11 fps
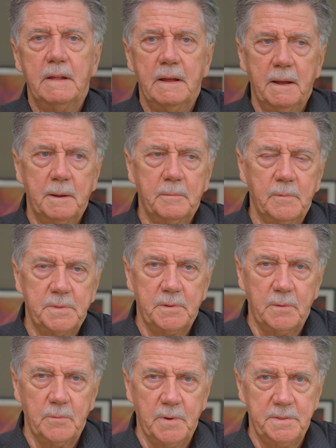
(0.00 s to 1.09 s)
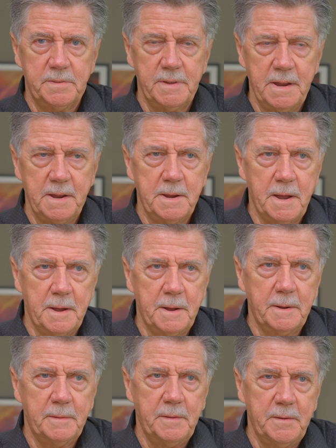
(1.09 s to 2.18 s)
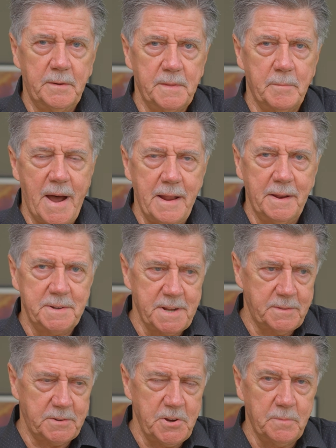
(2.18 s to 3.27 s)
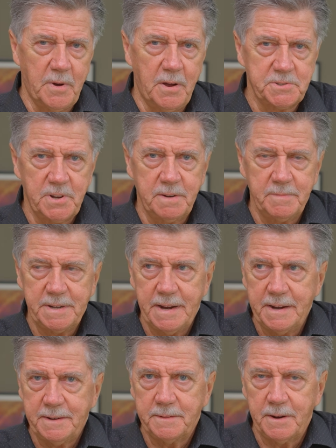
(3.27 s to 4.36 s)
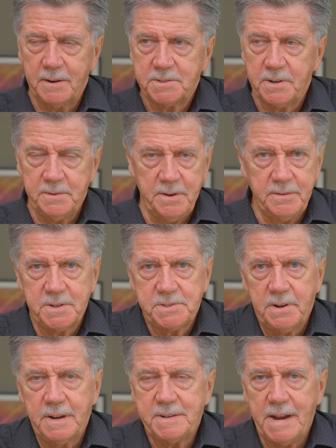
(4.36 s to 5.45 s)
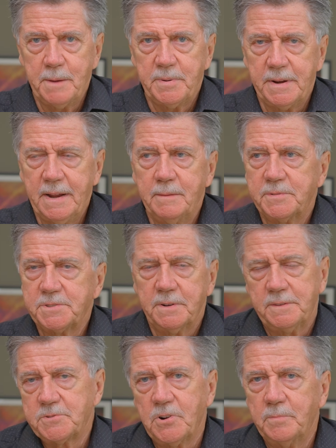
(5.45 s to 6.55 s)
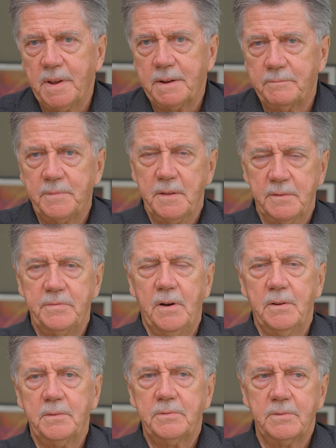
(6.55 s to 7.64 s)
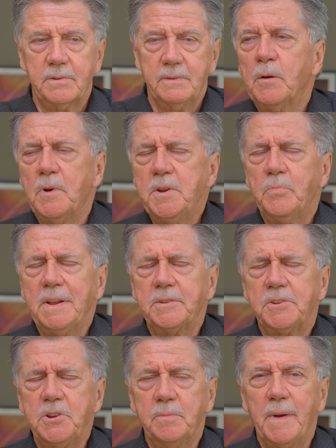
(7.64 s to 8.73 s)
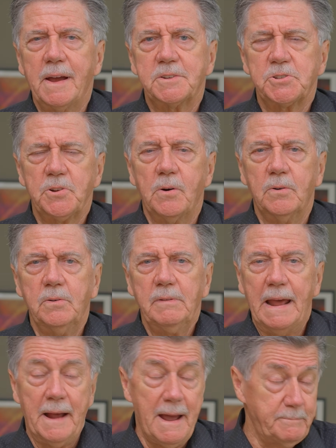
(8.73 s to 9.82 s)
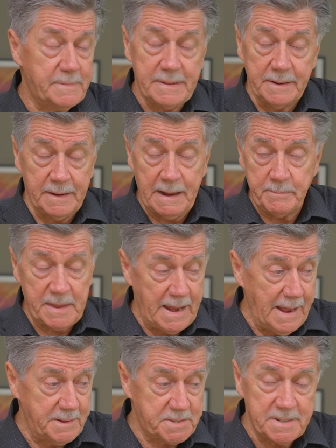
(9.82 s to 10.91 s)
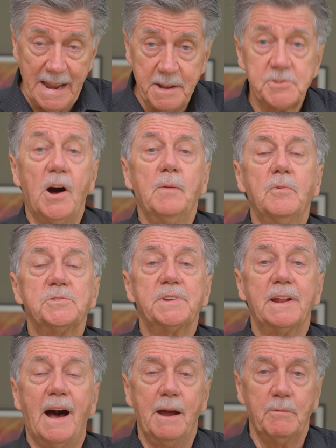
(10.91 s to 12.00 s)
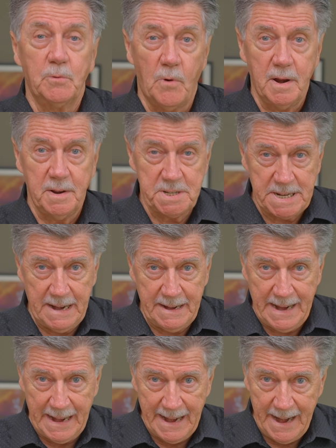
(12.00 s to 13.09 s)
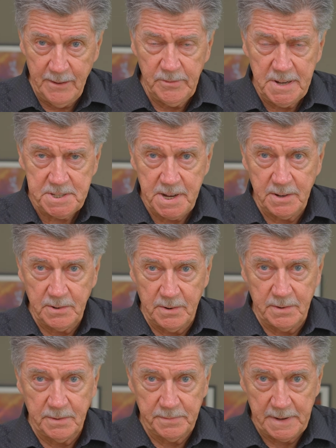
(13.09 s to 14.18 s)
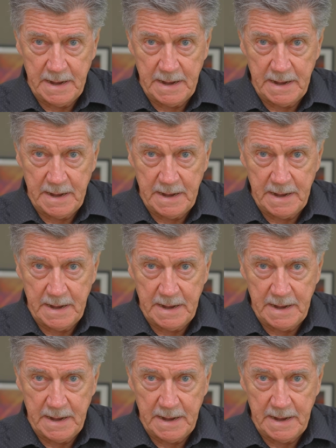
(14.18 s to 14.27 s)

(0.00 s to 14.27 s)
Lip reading: with the the mileage that the cue ball is going to be taken there. So you're just going to tap it in. So there's no big follow through. When you bring the cue back slow, and it's almost that I would want to say in every single